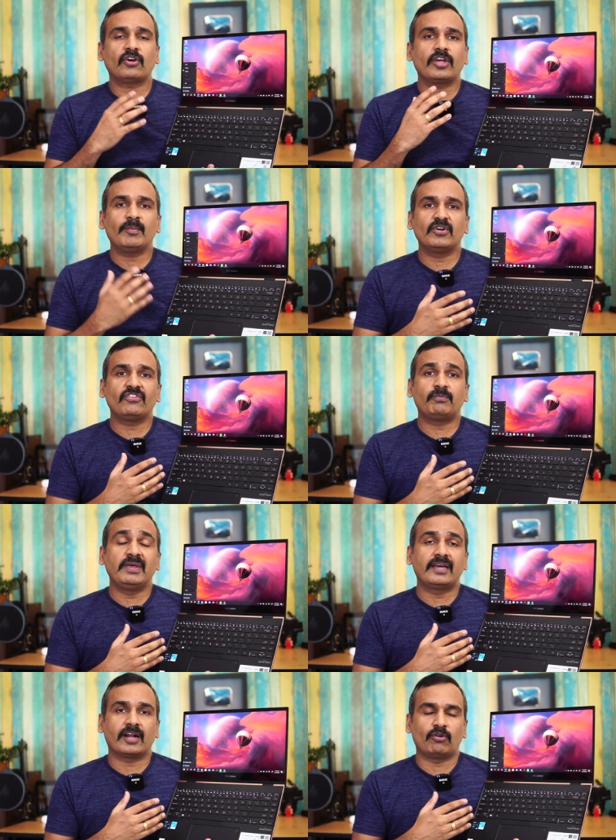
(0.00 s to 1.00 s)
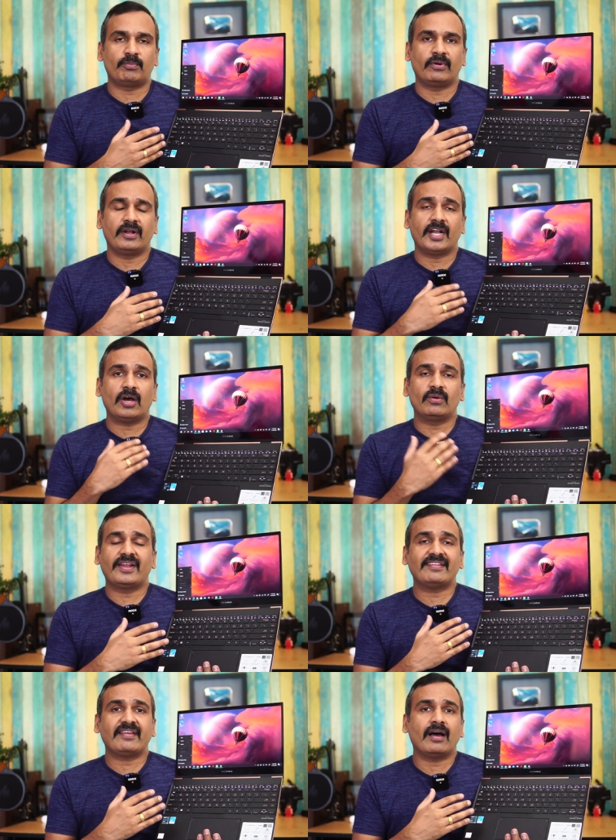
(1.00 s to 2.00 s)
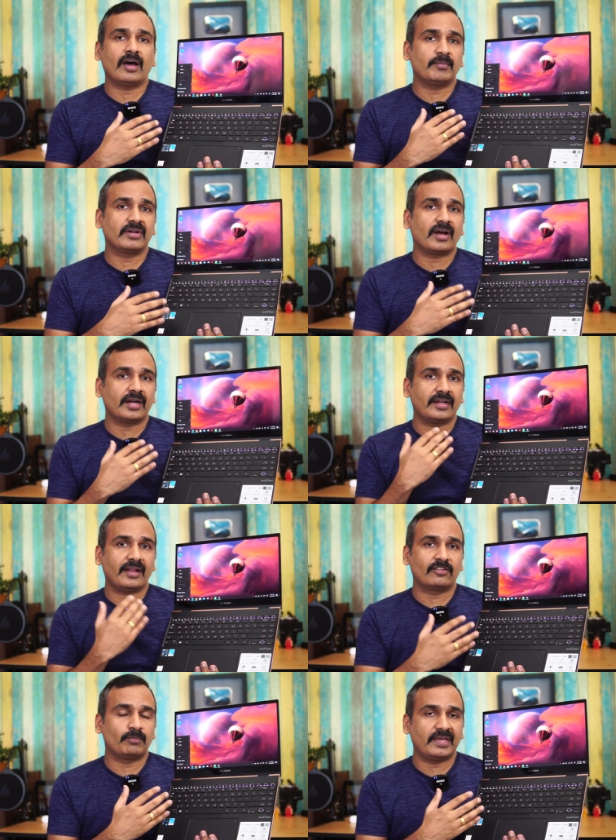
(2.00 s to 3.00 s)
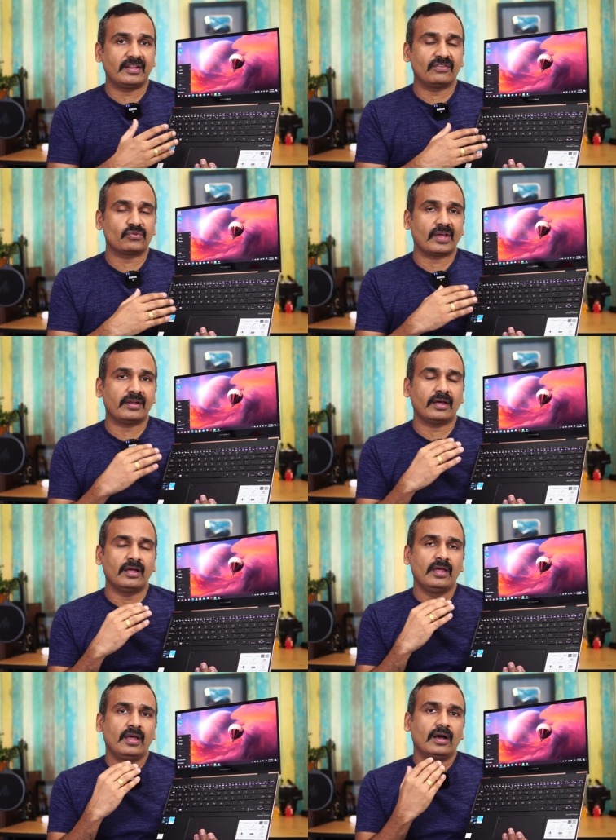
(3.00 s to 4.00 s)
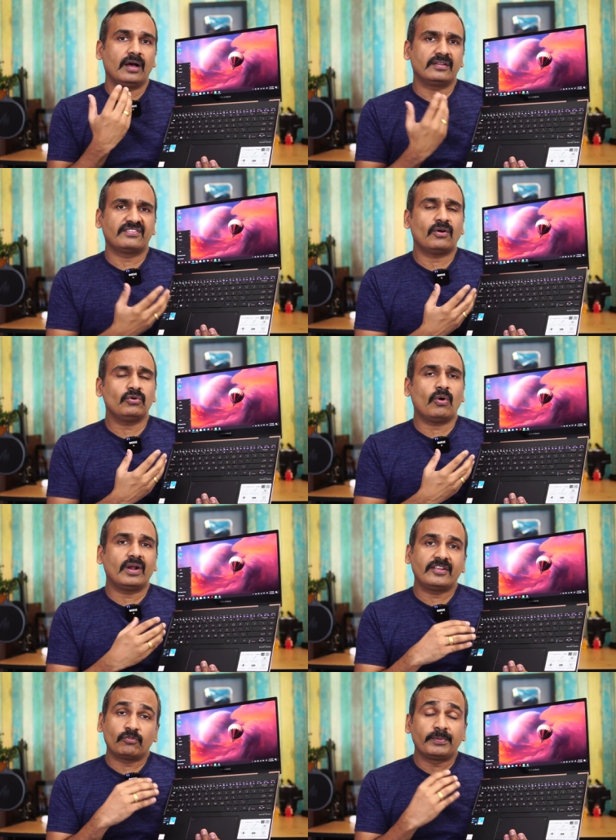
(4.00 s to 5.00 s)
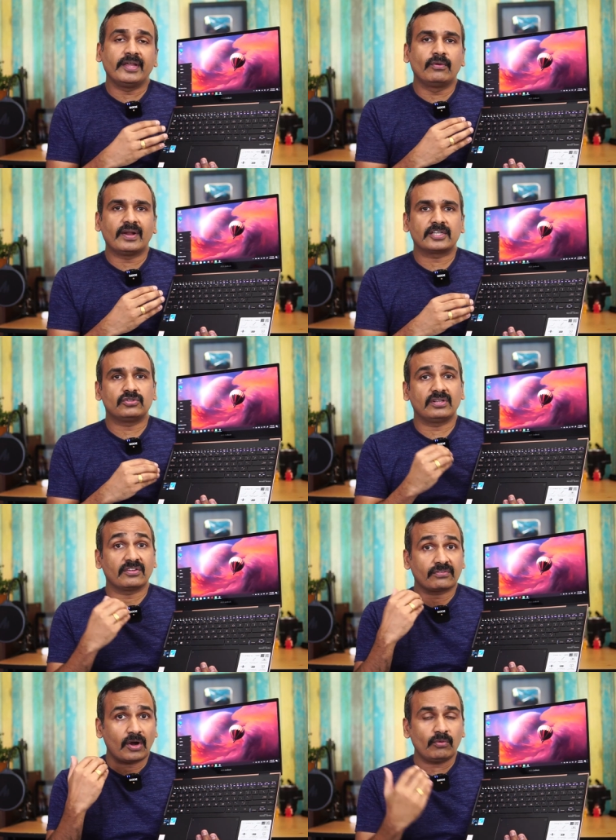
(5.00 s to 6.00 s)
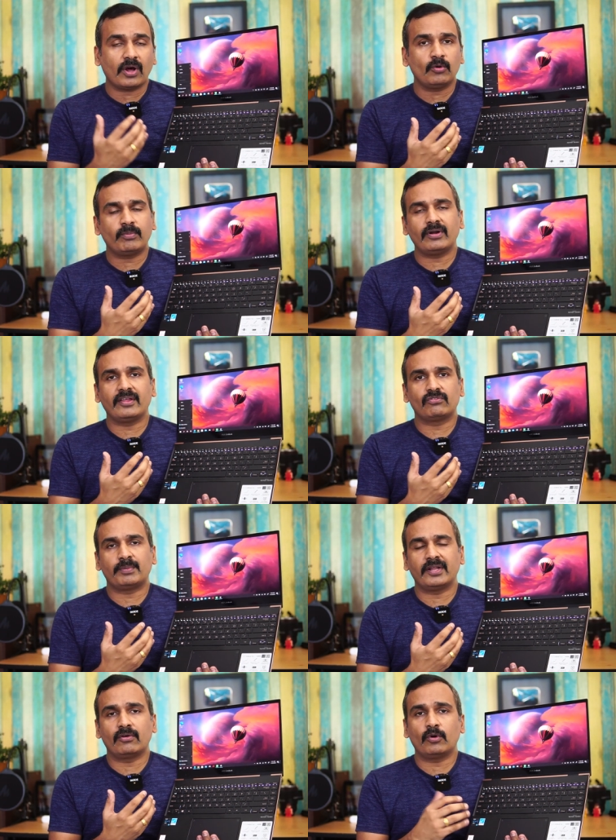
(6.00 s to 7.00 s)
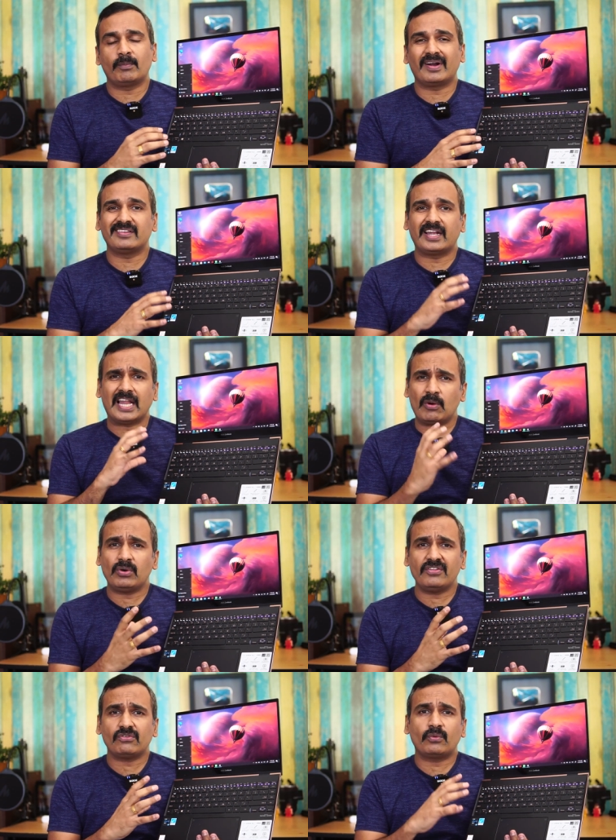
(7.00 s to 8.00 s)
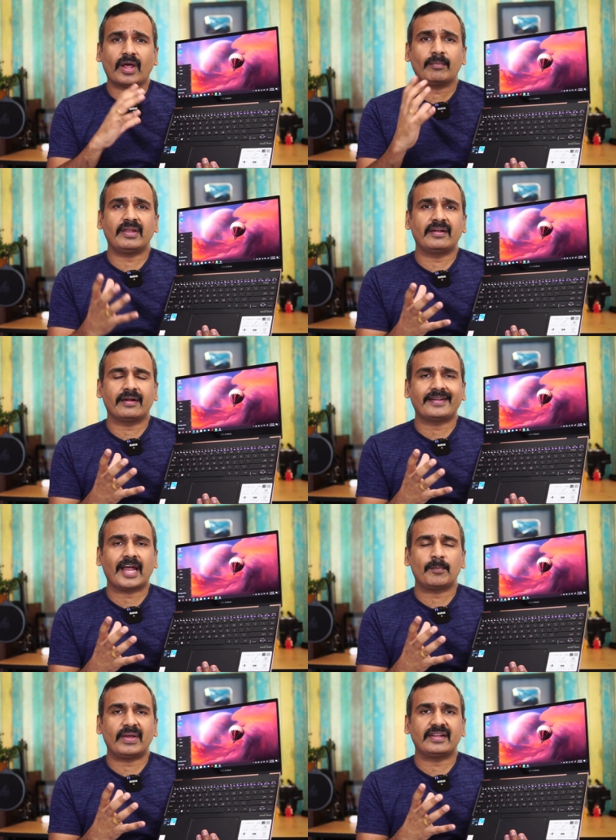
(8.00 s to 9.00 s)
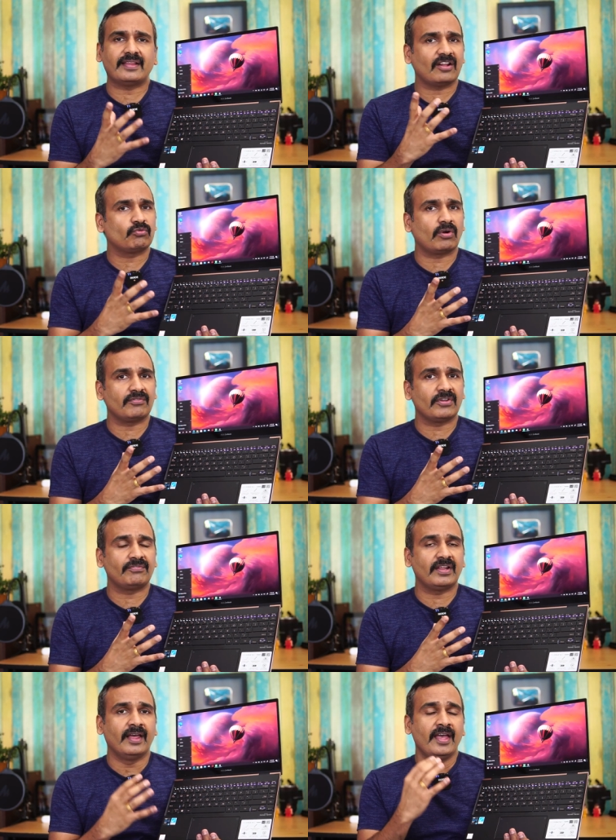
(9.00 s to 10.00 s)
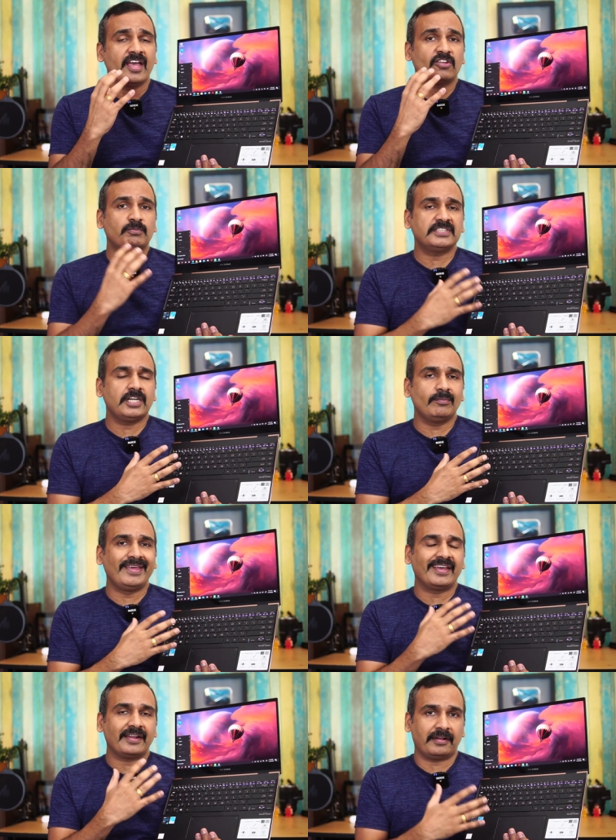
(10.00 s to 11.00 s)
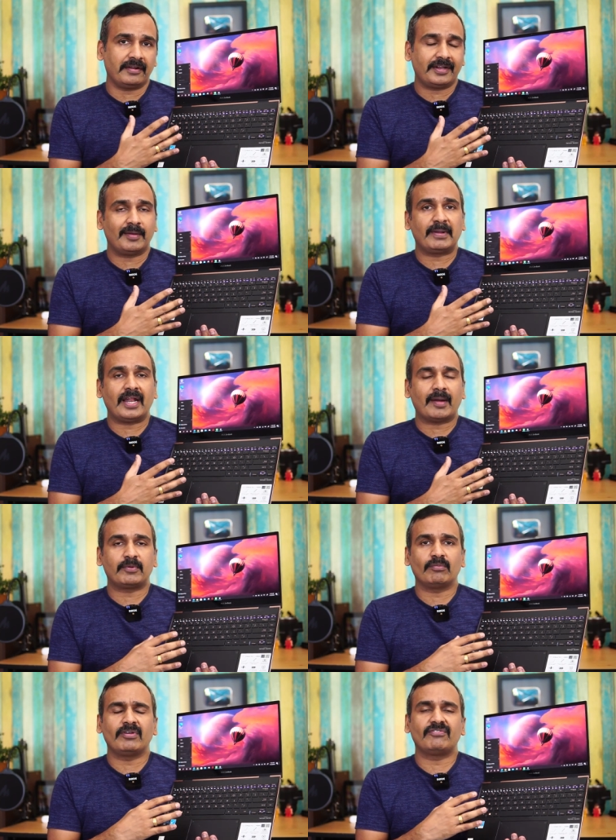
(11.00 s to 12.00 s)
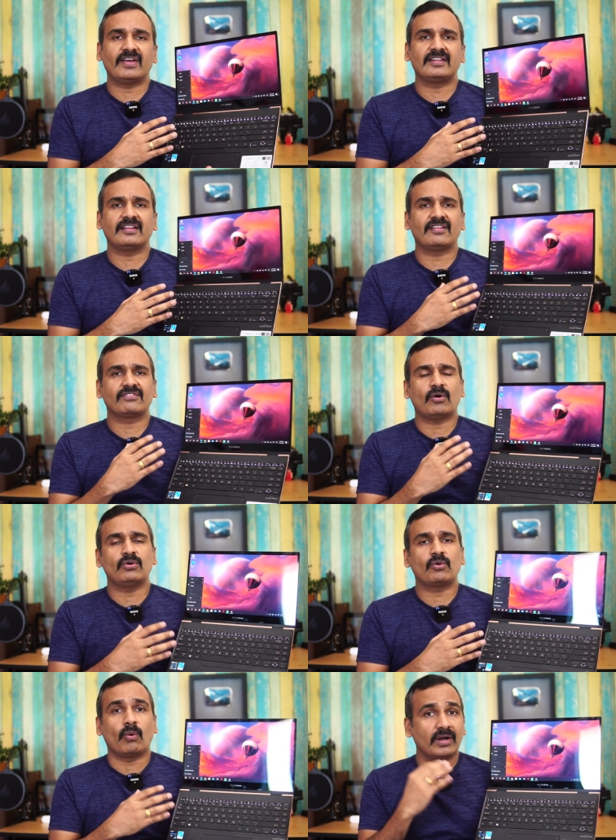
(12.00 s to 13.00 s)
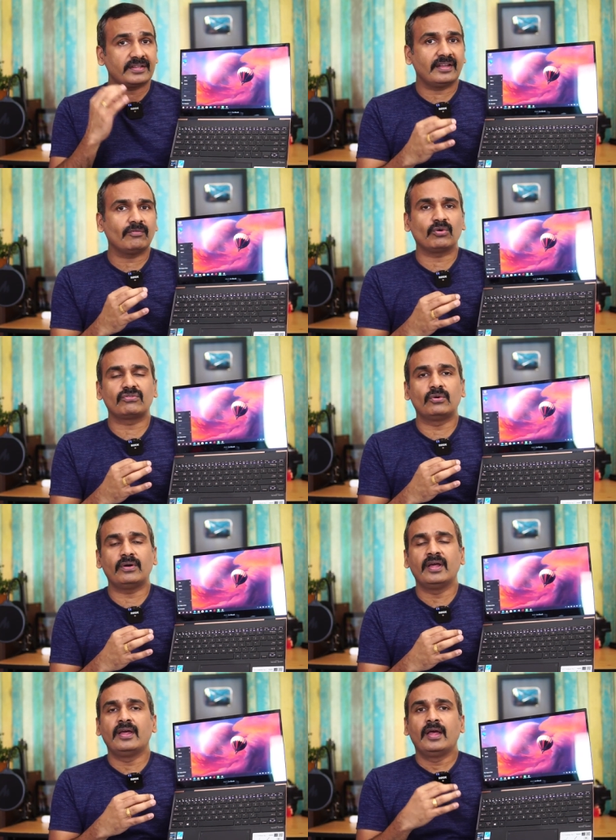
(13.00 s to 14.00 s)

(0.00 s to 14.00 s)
talking about the speaker output, now it has a Harman Kardon experience, and the sound quality is pretty good. Actually the sound output is pretty good, but the loudness could have been a tad better. That's what we feel, especially being an entertainment laptop. We felt that the sound quality was good,